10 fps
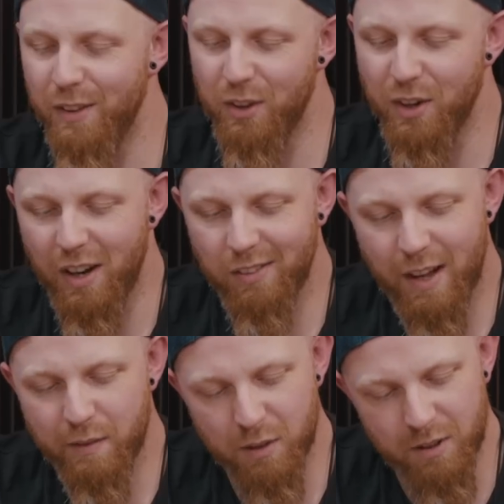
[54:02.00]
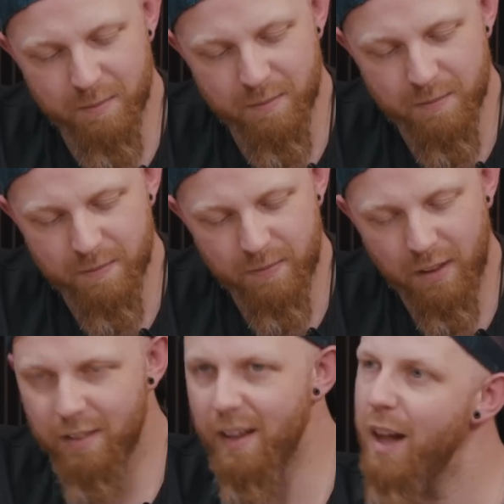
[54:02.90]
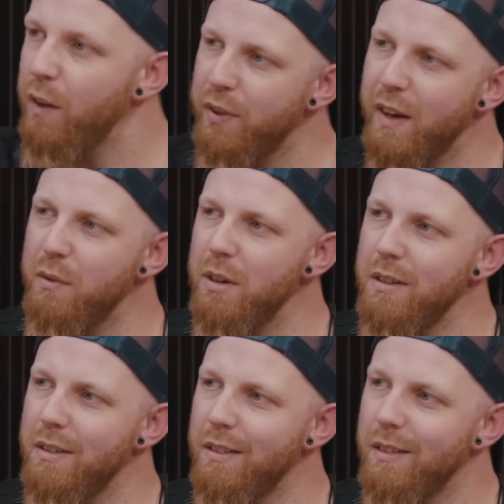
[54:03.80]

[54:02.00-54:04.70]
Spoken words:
The good guys have one. The elves have one?